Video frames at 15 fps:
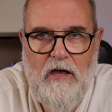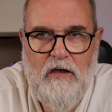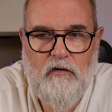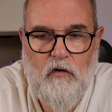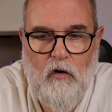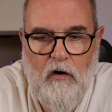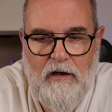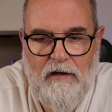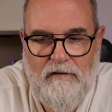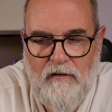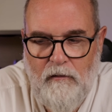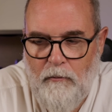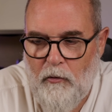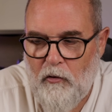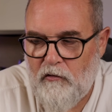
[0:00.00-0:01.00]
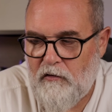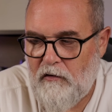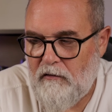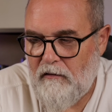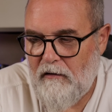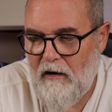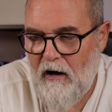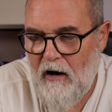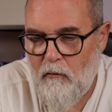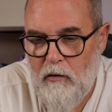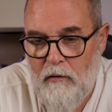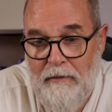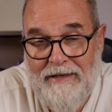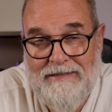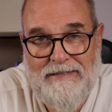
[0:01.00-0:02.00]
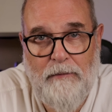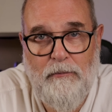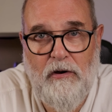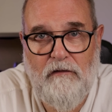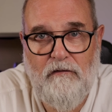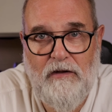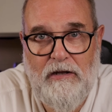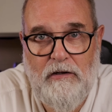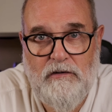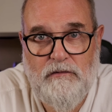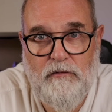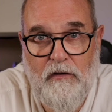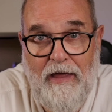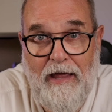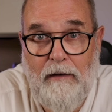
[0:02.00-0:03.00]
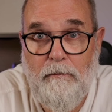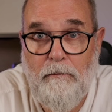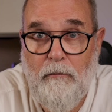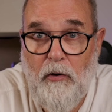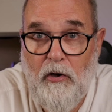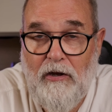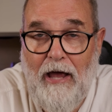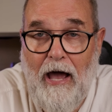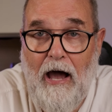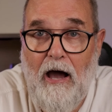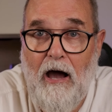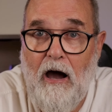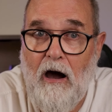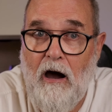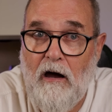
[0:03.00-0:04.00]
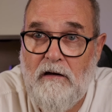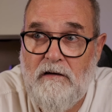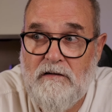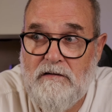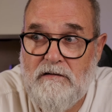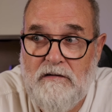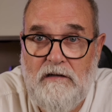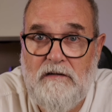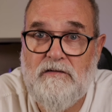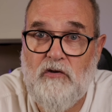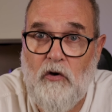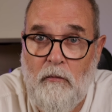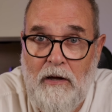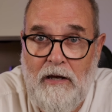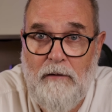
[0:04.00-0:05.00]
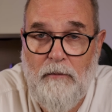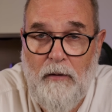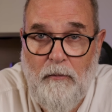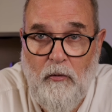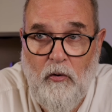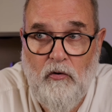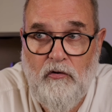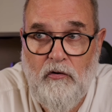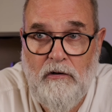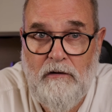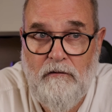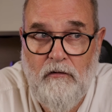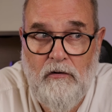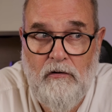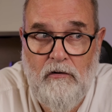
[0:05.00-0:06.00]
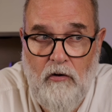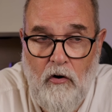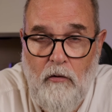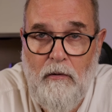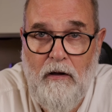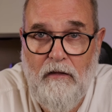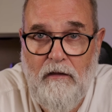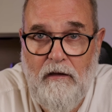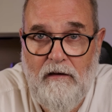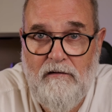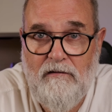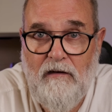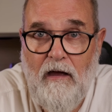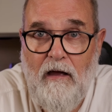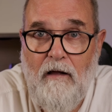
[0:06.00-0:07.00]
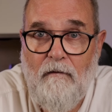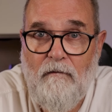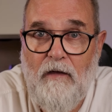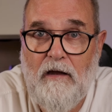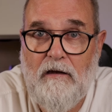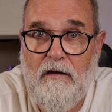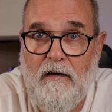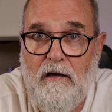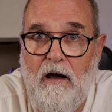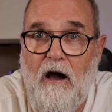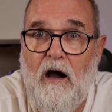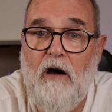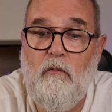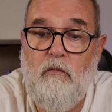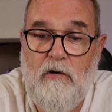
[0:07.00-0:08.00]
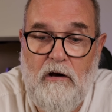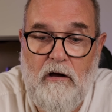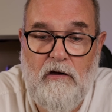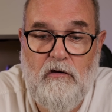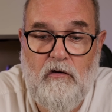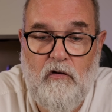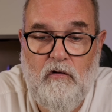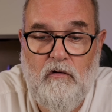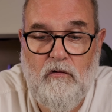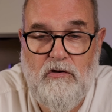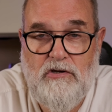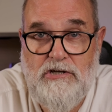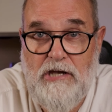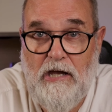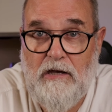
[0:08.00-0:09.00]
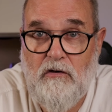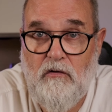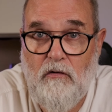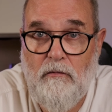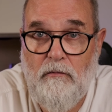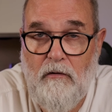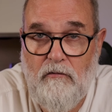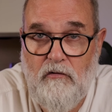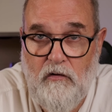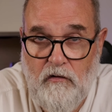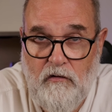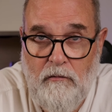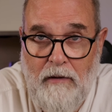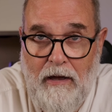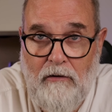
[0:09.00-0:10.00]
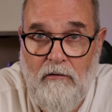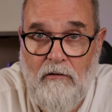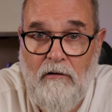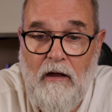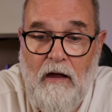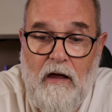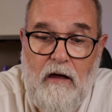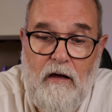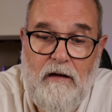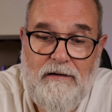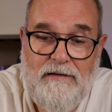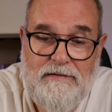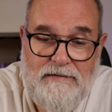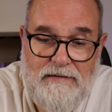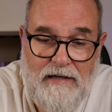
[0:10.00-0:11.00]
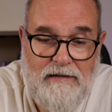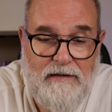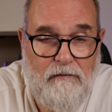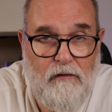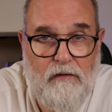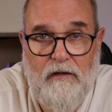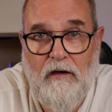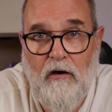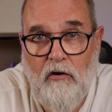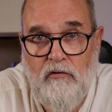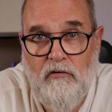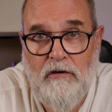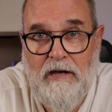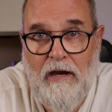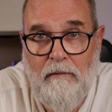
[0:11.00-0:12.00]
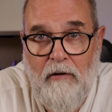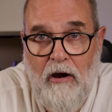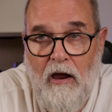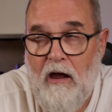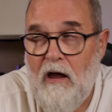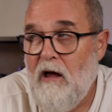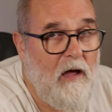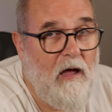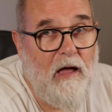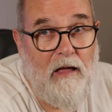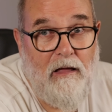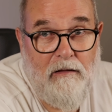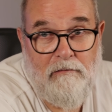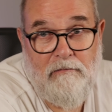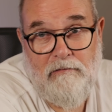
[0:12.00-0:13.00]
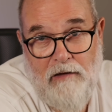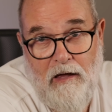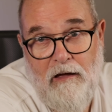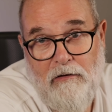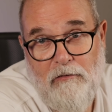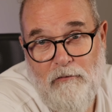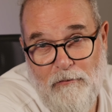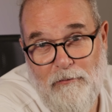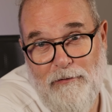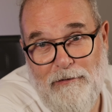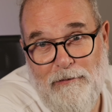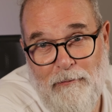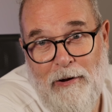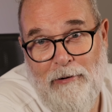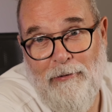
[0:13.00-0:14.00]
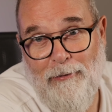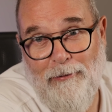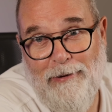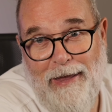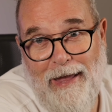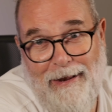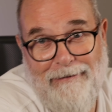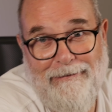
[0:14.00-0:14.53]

So it's important. I will make separate videos for that, but I see so many people who don't even know about this, that I would like you to check your user manual, set everything on your camera, and yeah, user manual again,